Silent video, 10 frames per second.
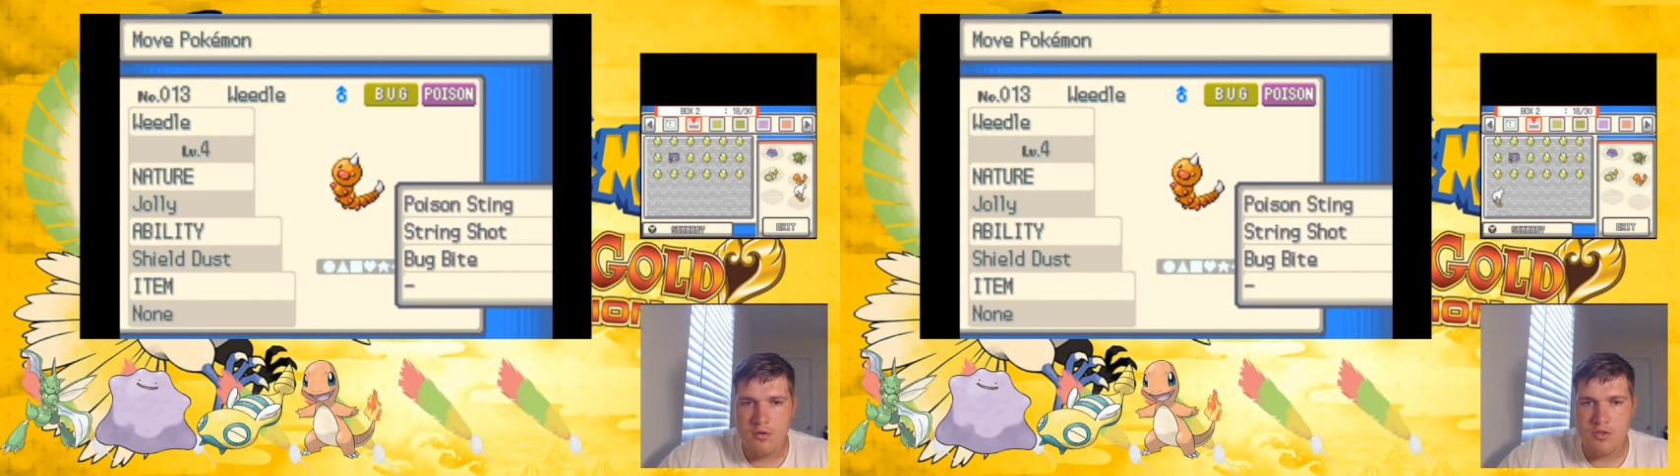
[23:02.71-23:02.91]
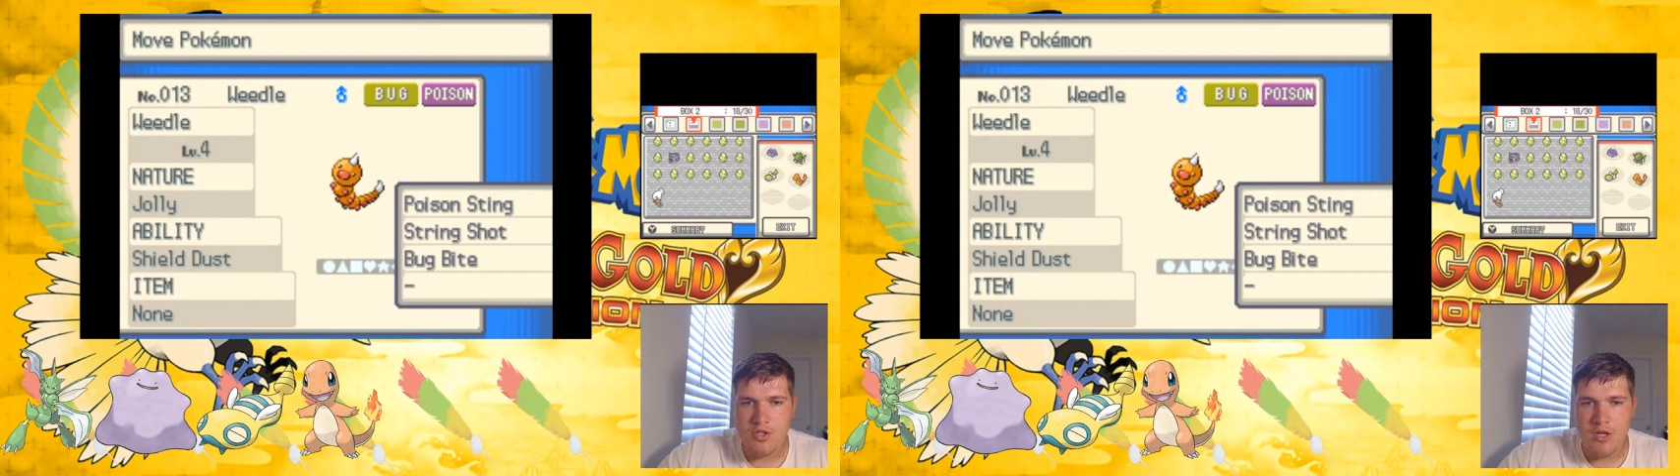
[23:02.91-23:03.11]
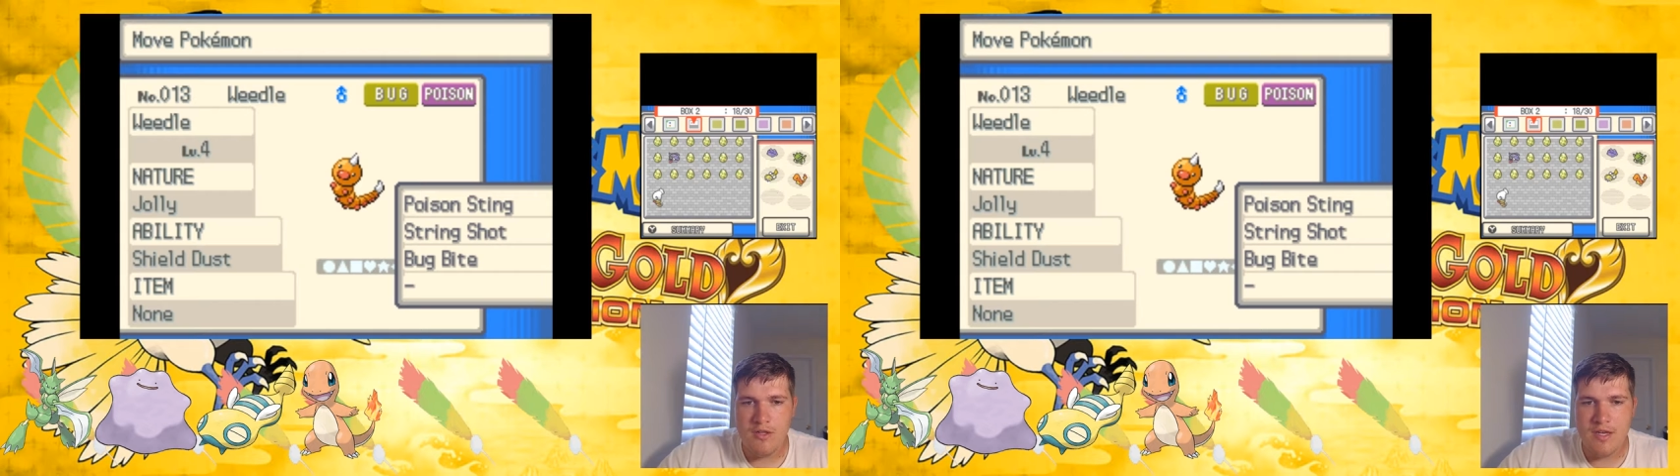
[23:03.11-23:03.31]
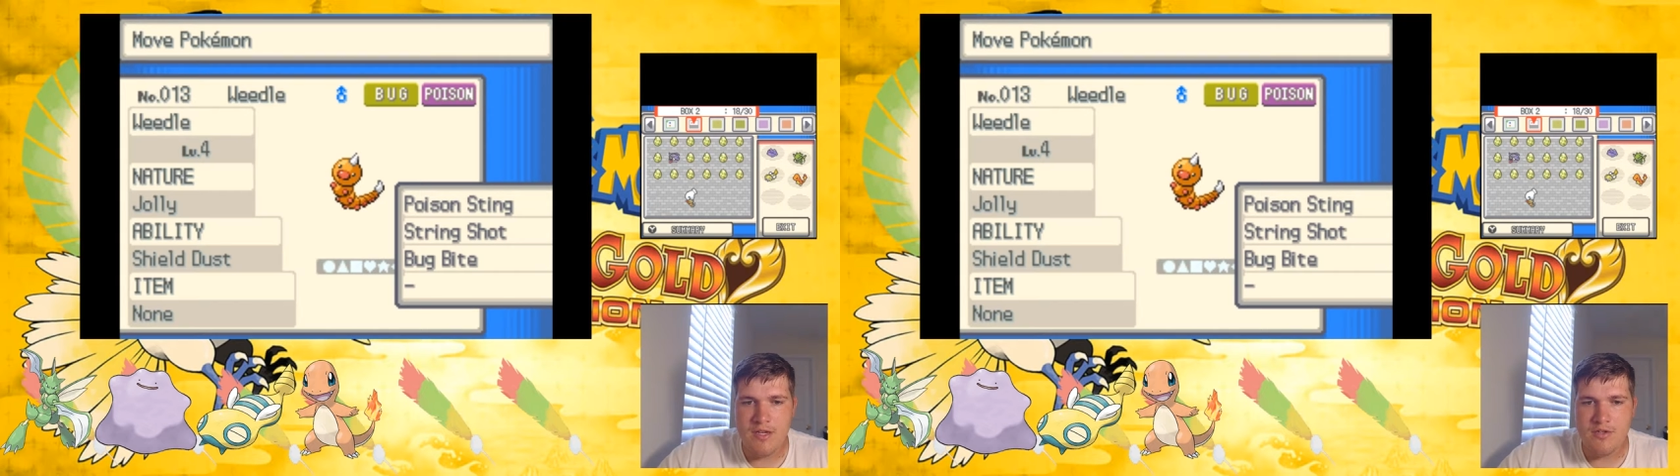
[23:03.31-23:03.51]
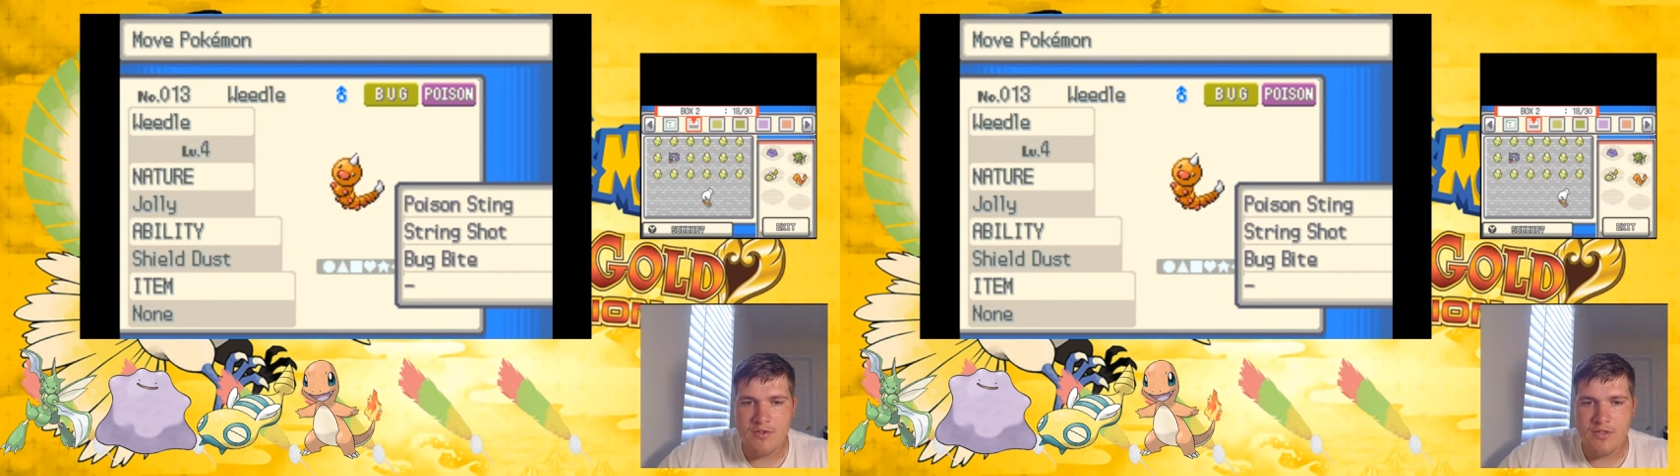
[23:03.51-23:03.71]
Jolly
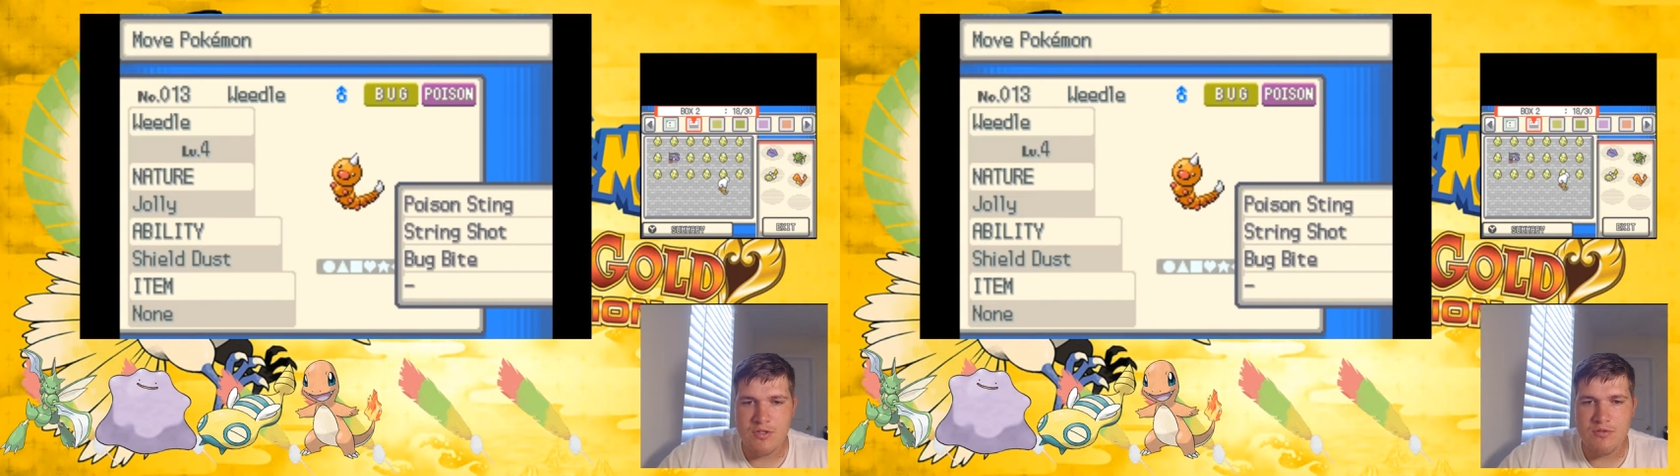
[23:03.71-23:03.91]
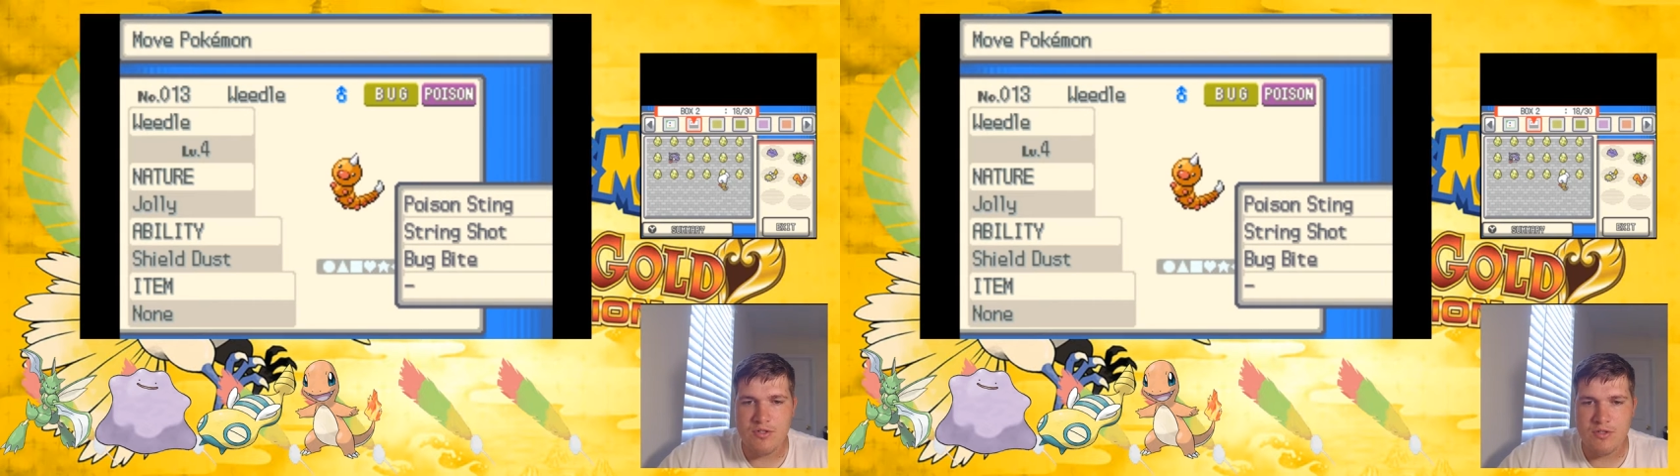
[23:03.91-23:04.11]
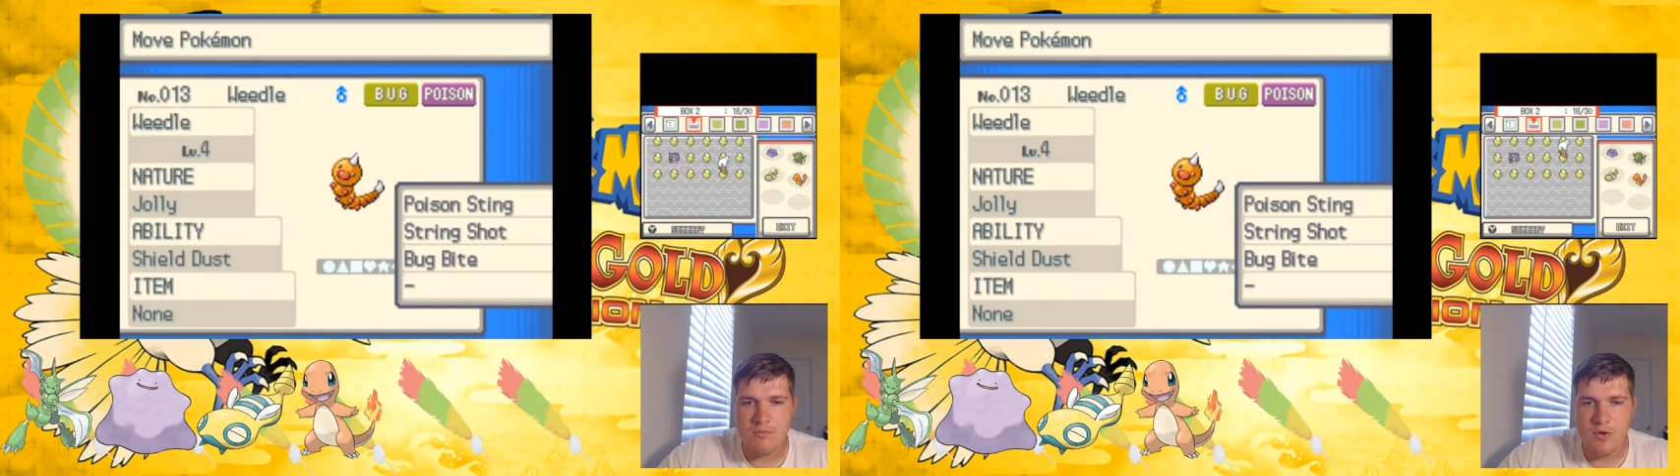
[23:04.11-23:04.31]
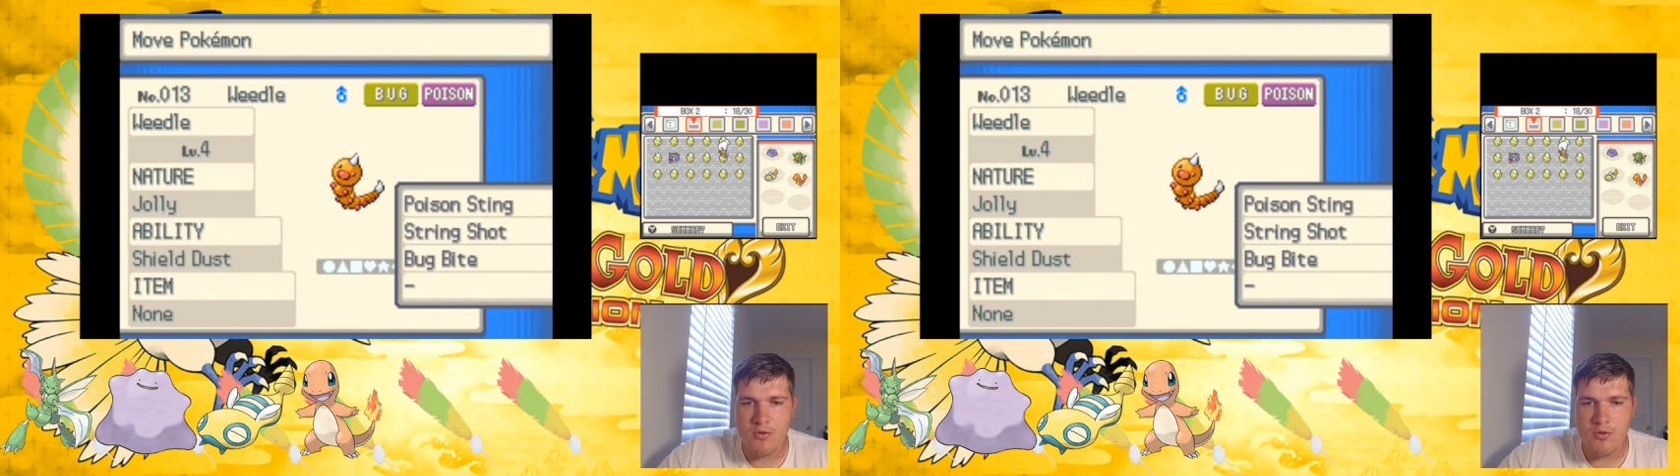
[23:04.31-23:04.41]
Nature Shield Dust, bro.